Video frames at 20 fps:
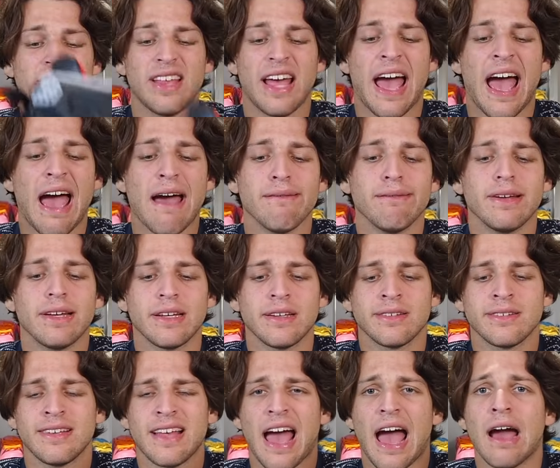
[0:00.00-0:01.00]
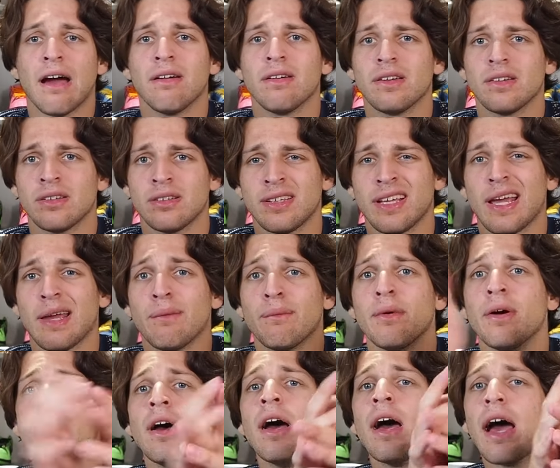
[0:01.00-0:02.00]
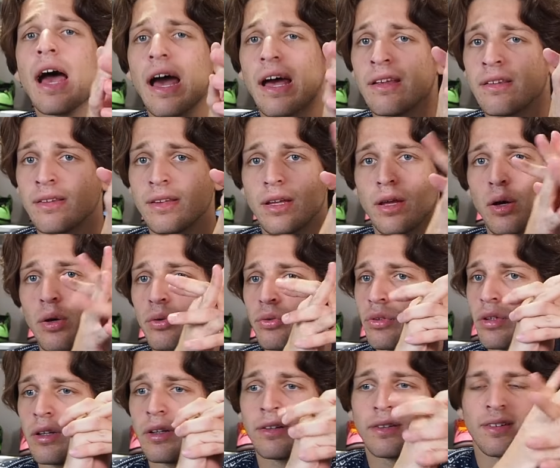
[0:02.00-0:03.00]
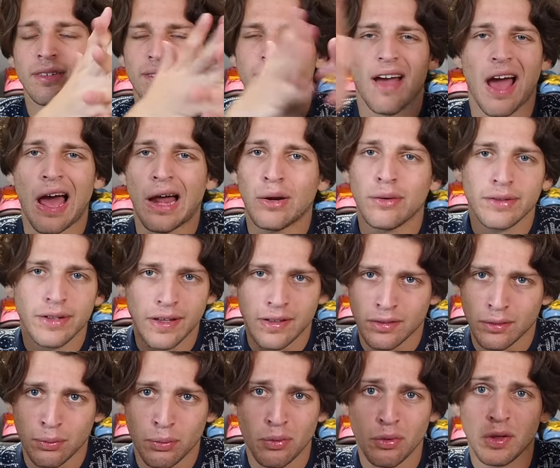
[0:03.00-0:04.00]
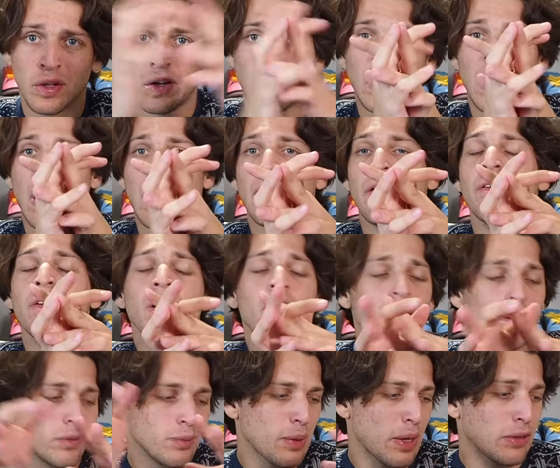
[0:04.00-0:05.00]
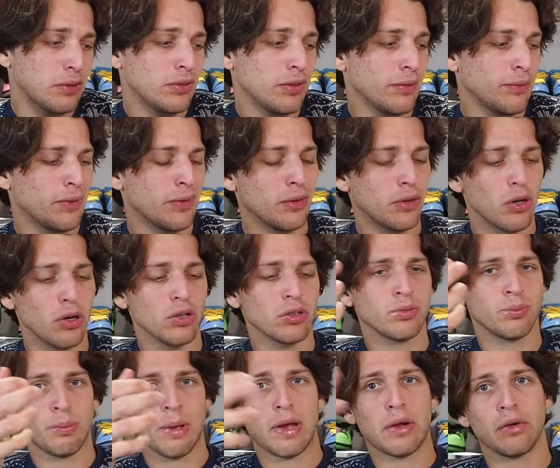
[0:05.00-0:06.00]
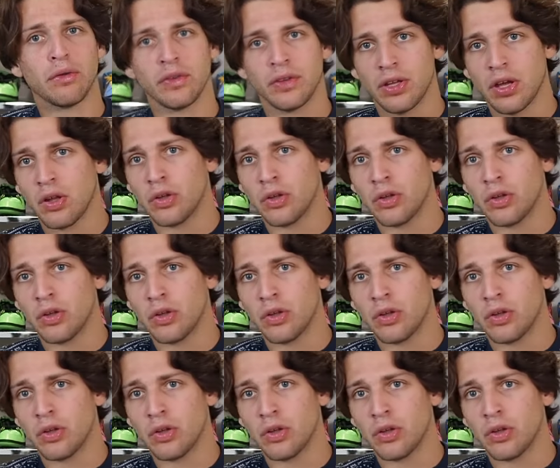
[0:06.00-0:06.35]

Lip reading: to have it exactly the same as the OGs. I don't get the point of that, especially if it looks better the